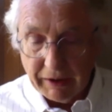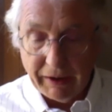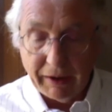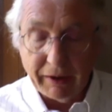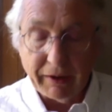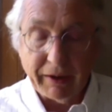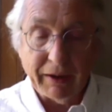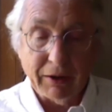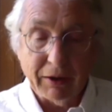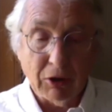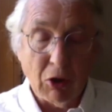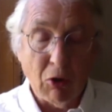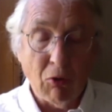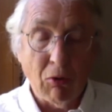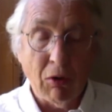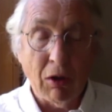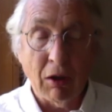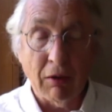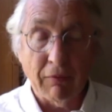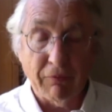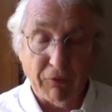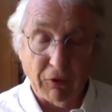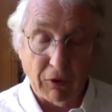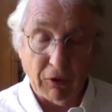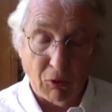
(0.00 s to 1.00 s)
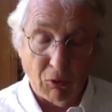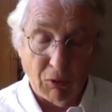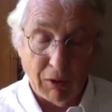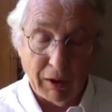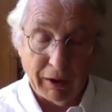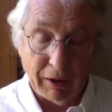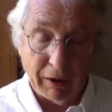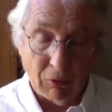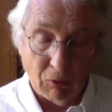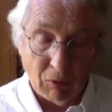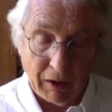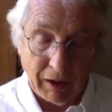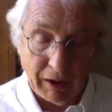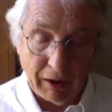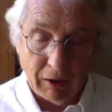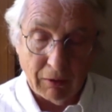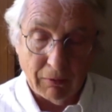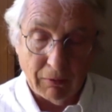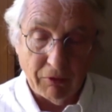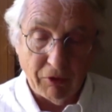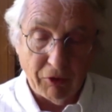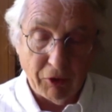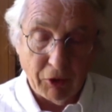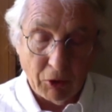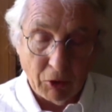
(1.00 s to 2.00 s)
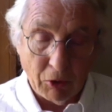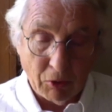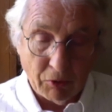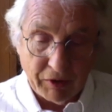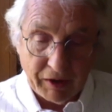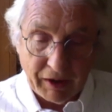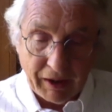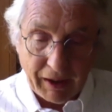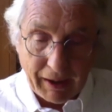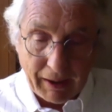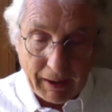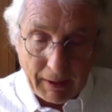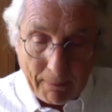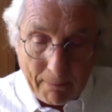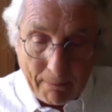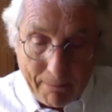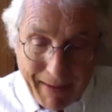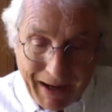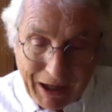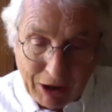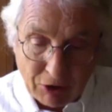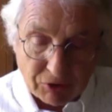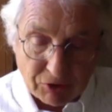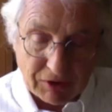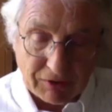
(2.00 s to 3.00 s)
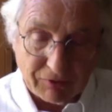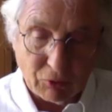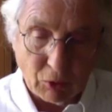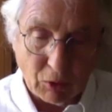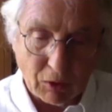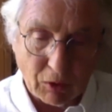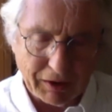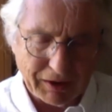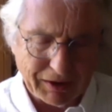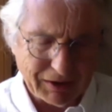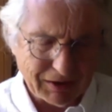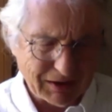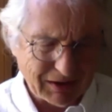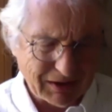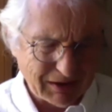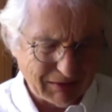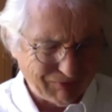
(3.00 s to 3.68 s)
can go on for quite a while, though the amount of work is